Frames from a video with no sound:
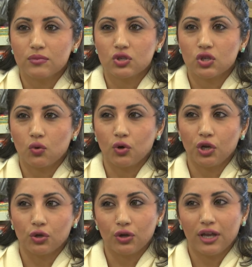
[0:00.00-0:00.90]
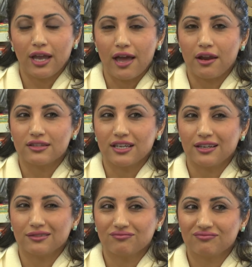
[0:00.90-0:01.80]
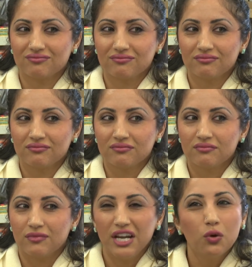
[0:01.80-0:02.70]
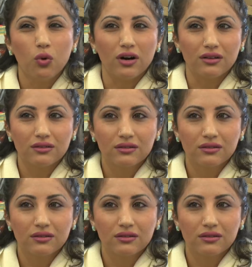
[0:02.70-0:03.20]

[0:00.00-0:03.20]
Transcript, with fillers: So when you're looking at it, it's like equal.